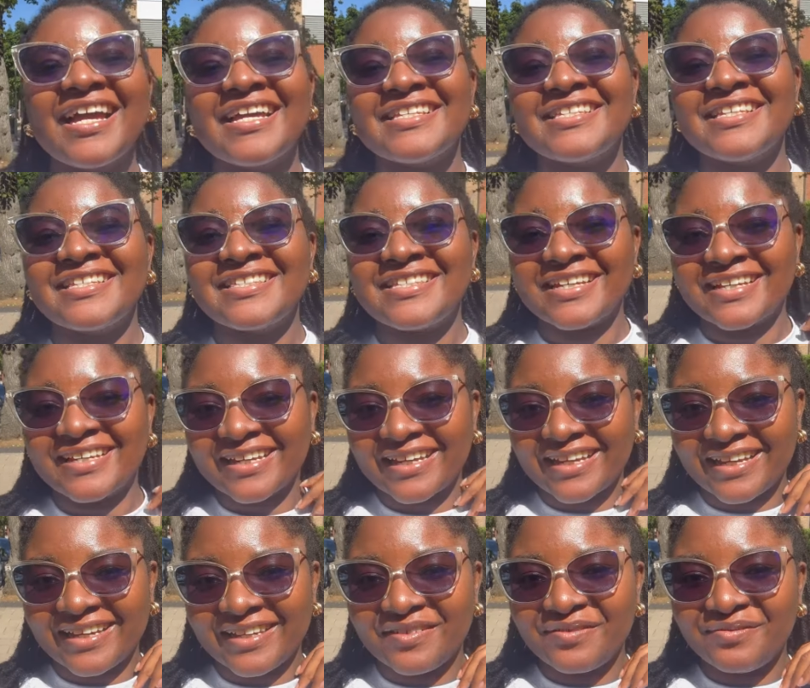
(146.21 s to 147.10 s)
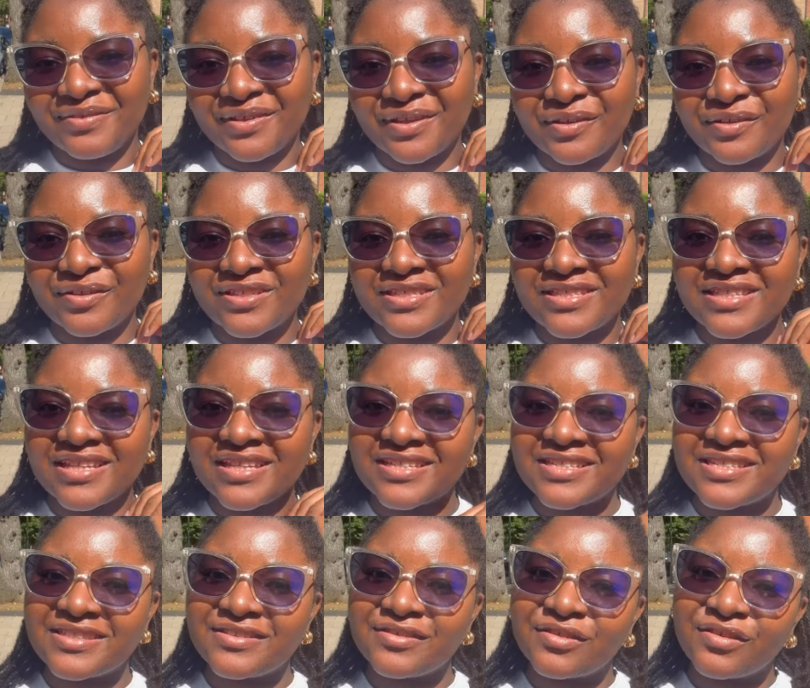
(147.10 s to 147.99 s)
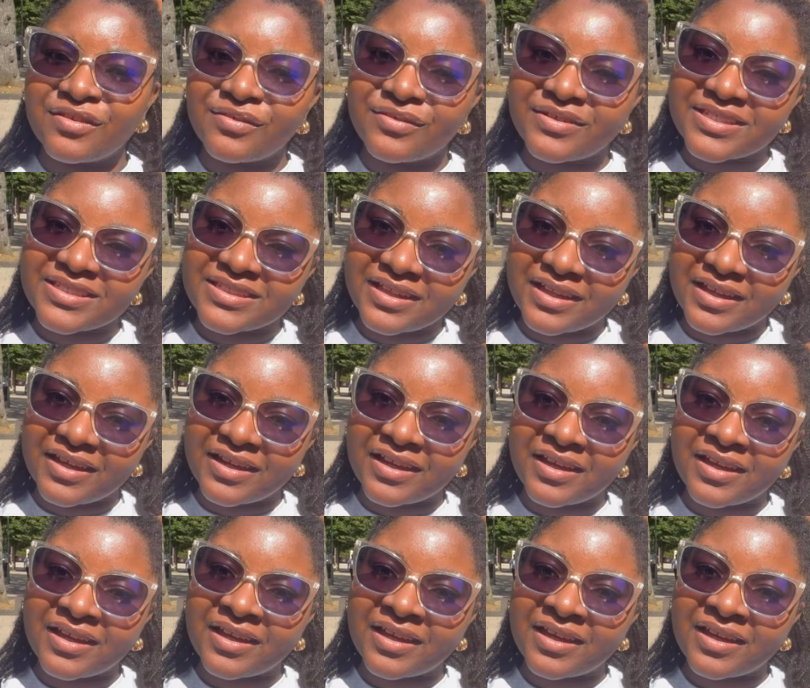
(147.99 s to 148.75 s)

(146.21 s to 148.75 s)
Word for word: i say technically because there's still what's that